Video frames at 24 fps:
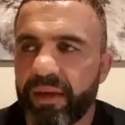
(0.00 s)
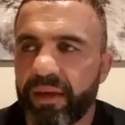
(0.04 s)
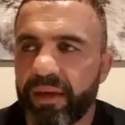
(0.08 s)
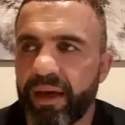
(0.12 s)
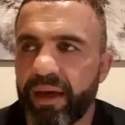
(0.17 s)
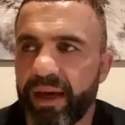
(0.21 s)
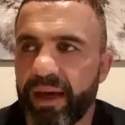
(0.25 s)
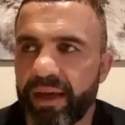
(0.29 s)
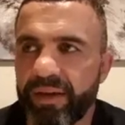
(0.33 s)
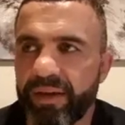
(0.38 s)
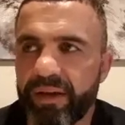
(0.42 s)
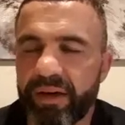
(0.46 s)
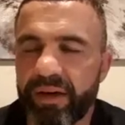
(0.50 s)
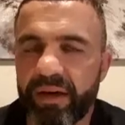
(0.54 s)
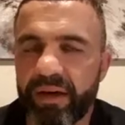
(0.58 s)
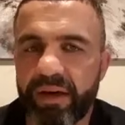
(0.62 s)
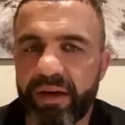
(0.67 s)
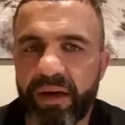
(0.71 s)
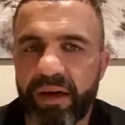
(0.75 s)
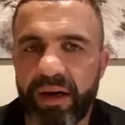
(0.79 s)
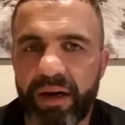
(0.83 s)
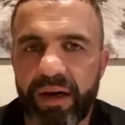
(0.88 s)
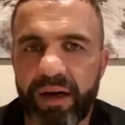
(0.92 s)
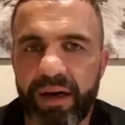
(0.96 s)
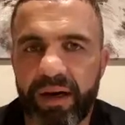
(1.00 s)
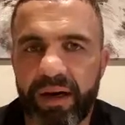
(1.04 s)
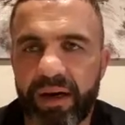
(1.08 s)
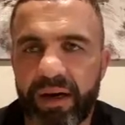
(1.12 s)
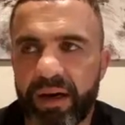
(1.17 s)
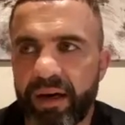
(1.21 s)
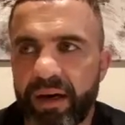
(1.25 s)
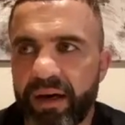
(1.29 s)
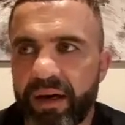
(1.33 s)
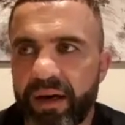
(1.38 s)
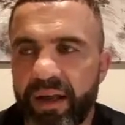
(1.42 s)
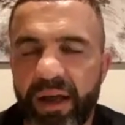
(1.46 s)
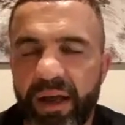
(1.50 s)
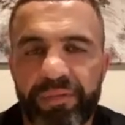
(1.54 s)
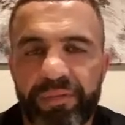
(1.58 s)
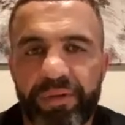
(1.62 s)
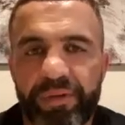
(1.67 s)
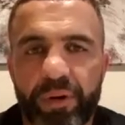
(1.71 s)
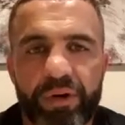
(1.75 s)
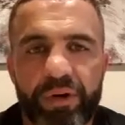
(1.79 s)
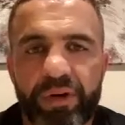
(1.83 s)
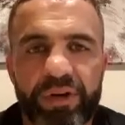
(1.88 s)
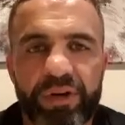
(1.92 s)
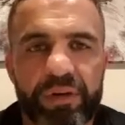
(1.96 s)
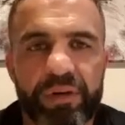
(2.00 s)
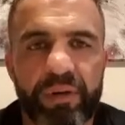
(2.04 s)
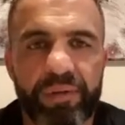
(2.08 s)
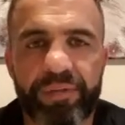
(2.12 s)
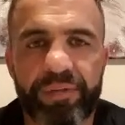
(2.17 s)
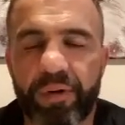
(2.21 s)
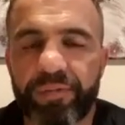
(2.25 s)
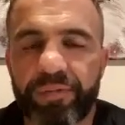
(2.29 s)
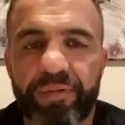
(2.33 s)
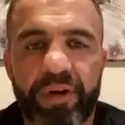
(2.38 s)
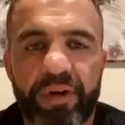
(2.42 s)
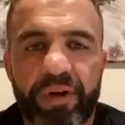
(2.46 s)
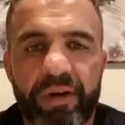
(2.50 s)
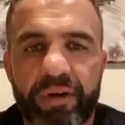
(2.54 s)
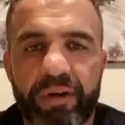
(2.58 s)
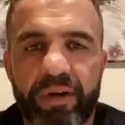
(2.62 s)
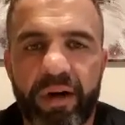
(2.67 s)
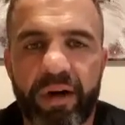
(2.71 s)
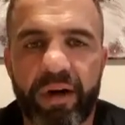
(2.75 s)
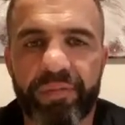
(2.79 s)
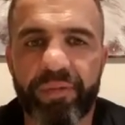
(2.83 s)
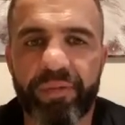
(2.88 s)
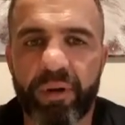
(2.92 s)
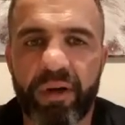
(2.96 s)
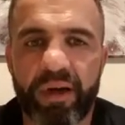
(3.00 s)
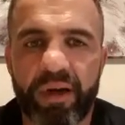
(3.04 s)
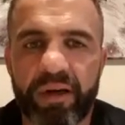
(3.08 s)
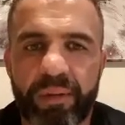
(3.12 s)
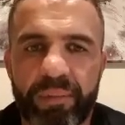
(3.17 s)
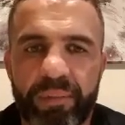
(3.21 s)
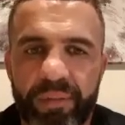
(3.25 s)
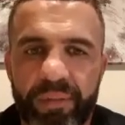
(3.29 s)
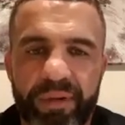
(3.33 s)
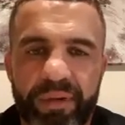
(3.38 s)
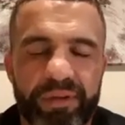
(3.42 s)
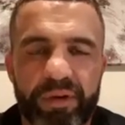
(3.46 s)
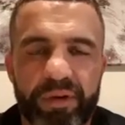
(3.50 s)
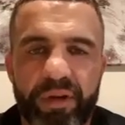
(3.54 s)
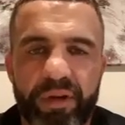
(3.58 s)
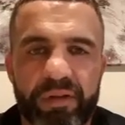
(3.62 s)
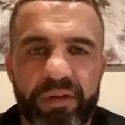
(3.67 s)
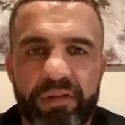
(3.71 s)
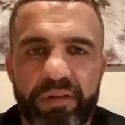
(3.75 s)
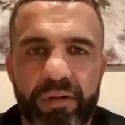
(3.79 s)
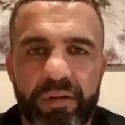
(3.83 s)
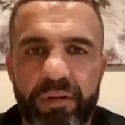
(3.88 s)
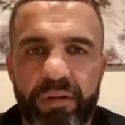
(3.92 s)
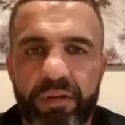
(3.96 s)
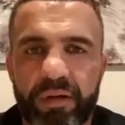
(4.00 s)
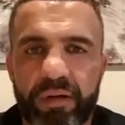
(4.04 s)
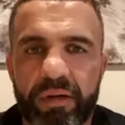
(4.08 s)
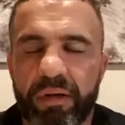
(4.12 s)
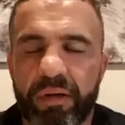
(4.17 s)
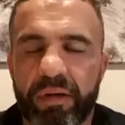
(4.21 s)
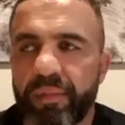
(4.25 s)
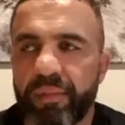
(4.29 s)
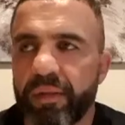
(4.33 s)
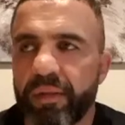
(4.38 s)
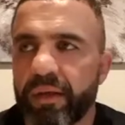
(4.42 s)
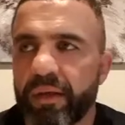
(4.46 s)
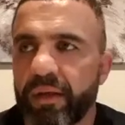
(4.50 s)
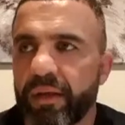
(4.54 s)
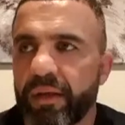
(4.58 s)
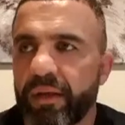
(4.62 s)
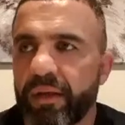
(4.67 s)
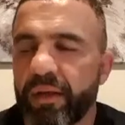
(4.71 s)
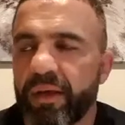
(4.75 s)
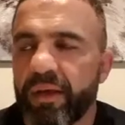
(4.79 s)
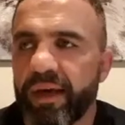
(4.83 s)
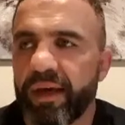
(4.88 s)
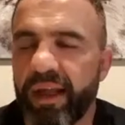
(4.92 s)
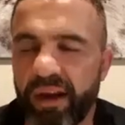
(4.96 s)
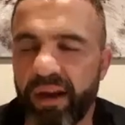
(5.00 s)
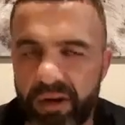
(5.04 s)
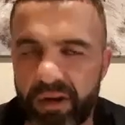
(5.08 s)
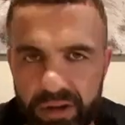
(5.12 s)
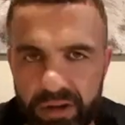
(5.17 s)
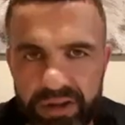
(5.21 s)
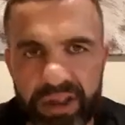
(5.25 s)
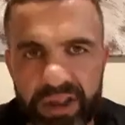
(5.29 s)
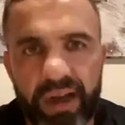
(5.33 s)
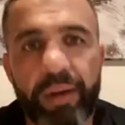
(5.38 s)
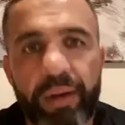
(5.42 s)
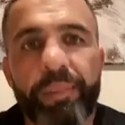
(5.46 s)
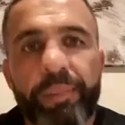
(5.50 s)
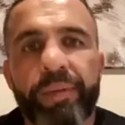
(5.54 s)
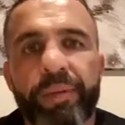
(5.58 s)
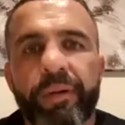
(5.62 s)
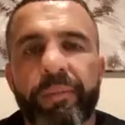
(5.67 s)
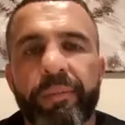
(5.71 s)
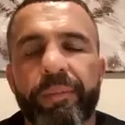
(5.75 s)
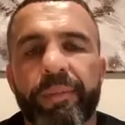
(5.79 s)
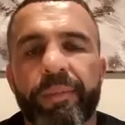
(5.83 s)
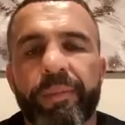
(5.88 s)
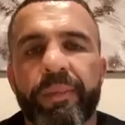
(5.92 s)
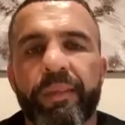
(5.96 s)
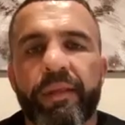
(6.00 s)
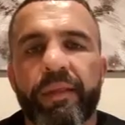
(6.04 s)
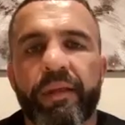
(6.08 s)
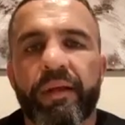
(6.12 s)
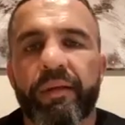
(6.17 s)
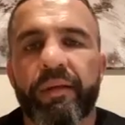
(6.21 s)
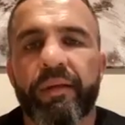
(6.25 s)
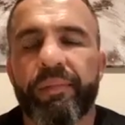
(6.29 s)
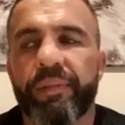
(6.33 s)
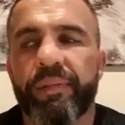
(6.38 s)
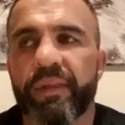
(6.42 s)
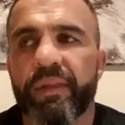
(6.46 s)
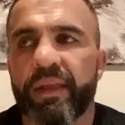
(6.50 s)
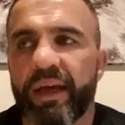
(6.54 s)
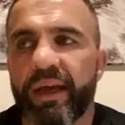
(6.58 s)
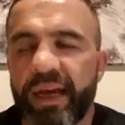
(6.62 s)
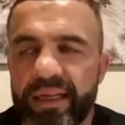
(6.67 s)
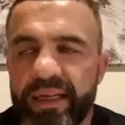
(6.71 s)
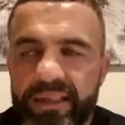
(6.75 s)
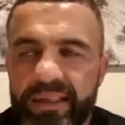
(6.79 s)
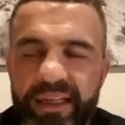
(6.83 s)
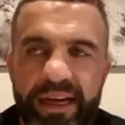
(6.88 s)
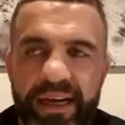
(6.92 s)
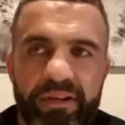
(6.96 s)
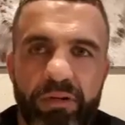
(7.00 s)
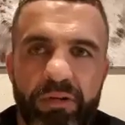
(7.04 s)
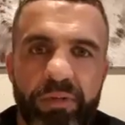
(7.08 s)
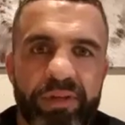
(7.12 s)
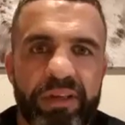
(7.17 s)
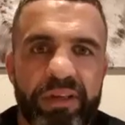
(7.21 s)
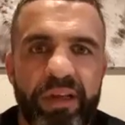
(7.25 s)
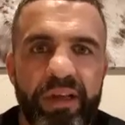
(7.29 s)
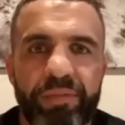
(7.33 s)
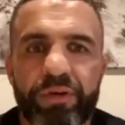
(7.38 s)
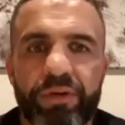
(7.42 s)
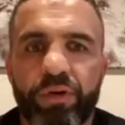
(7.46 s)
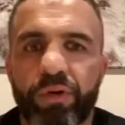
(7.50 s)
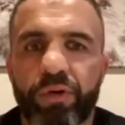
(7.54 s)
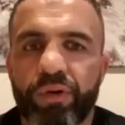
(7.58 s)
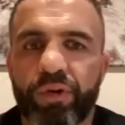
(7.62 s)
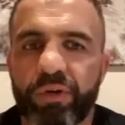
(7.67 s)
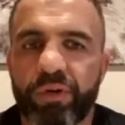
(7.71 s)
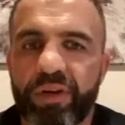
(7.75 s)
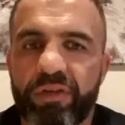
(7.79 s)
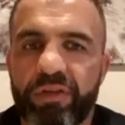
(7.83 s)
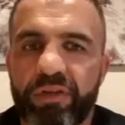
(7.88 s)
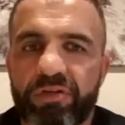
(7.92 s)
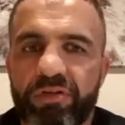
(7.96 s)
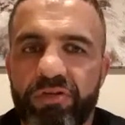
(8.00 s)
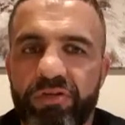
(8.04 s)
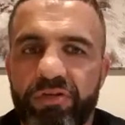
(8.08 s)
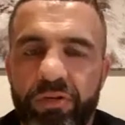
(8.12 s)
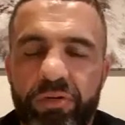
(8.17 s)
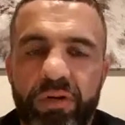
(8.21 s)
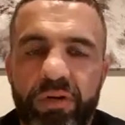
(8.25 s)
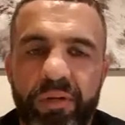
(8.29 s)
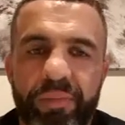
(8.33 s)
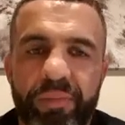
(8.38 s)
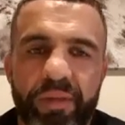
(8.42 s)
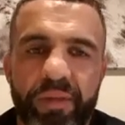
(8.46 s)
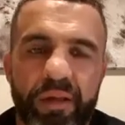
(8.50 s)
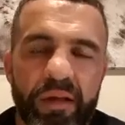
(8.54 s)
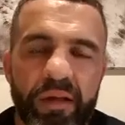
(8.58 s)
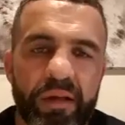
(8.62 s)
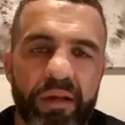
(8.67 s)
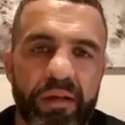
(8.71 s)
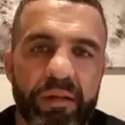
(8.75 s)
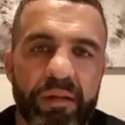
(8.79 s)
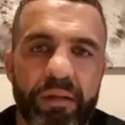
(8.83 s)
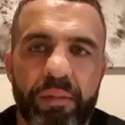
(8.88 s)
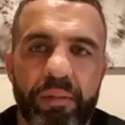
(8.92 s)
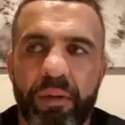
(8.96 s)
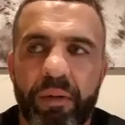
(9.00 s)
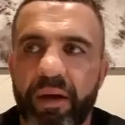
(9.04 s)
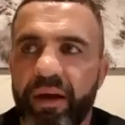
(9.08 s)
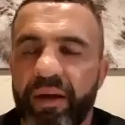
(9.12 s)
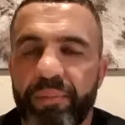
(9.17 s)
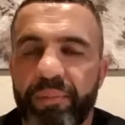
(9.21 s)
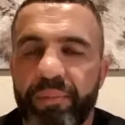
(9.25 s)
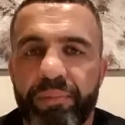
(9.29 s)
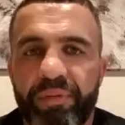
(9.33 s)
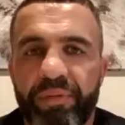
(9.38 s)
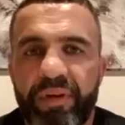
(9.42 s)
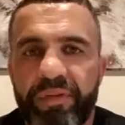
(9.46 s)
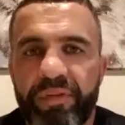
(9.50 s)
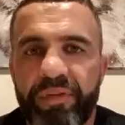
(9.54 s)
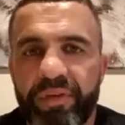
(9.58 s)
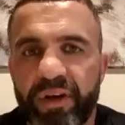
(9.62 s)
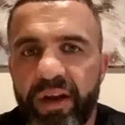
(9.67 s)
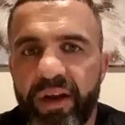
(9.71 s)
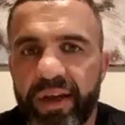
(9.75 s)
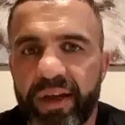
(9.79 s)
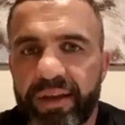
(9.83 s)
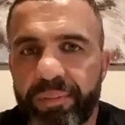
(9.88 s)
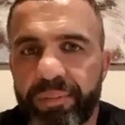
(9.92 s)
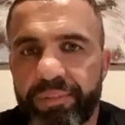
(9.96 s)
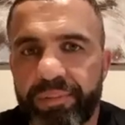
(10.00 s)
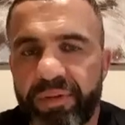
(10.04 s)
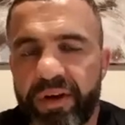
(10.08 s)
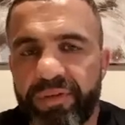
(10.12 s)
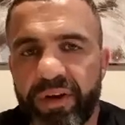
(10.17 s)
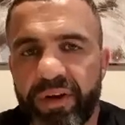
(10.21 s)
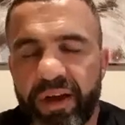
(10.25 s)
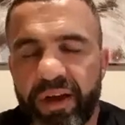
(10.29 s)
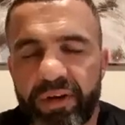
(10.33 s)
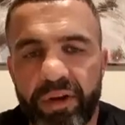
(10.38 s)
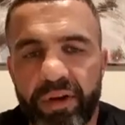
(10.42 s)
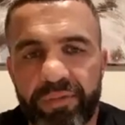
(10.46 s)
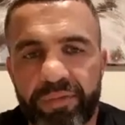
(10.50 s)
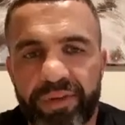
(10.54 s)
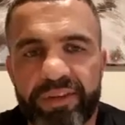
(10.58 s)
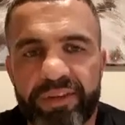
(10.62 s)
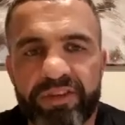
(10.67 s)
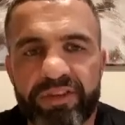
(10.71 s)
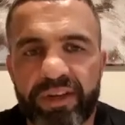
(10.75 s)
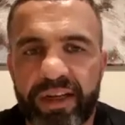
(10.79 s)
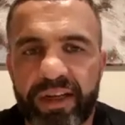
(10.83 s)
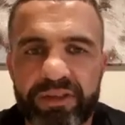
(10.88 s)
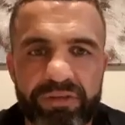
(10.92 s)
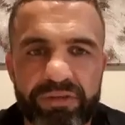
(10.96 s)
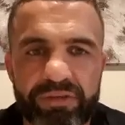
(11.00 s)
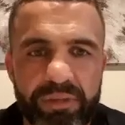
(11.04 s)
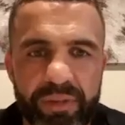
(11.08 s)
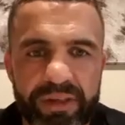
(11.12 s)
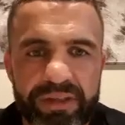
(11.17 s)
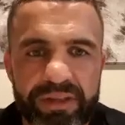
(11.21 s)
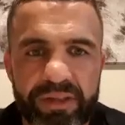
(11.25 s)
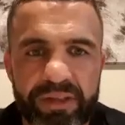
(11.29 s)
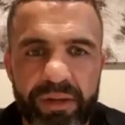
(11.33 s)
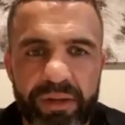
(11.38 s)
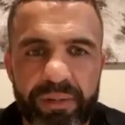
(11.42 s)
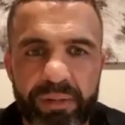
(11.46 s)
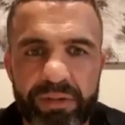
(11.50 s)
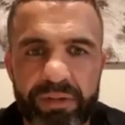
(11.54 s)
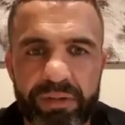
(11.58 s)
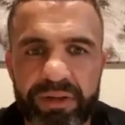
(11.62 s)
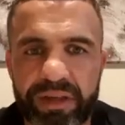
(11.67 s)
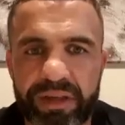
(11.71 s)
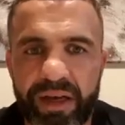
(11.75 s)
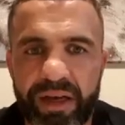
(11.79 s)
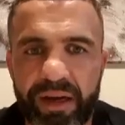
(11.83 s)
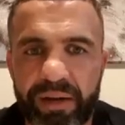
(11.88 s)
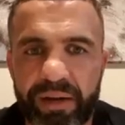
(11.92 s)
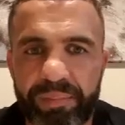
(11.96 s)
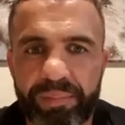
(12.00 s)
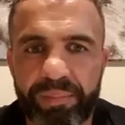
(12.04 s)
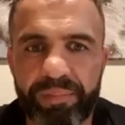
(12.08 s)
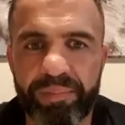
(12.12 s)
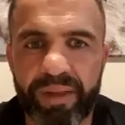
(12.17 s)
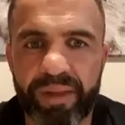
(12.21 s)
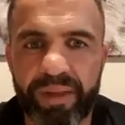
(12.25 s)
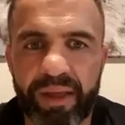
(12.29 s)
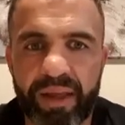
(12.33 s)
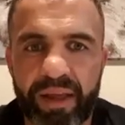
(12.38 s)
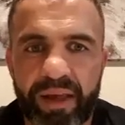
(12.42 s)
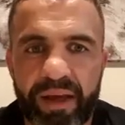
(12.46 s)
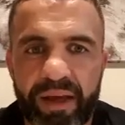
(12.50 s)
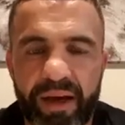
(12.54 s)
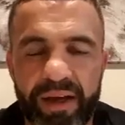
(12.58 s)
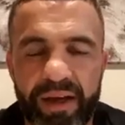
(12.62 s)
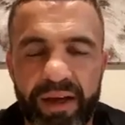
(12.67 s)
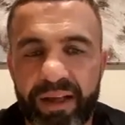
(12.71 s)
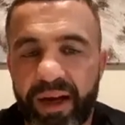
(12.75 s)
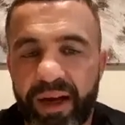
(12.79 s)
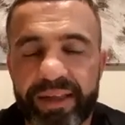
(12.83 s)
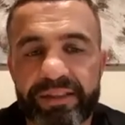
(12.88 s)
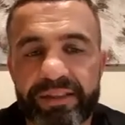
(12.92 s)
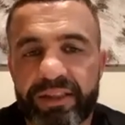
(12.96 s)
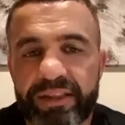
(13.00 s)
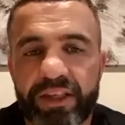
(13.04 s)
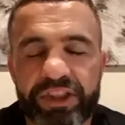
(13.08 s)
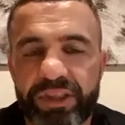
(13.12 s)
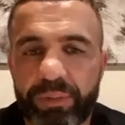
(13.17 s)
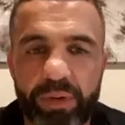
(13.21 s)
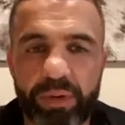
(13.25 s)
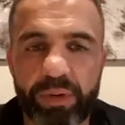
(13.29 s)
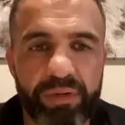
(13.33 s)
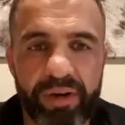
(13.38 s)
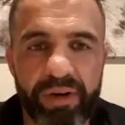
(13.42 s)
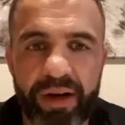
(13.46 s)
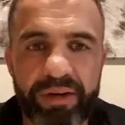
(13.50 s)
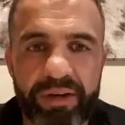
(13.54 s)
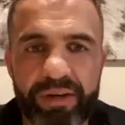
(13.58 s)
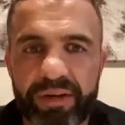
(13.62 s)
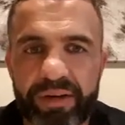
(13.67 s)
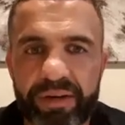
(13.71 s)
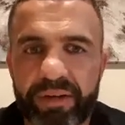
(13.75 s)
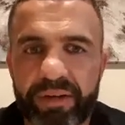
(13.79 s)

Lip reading: And I felt good. I felt fine. I felt like I'm going to do this still. I looked up, and Carol was in the other corner on his stool, breathing like on a ventilator almost. You know, he was like, and I hadn't touched him all round.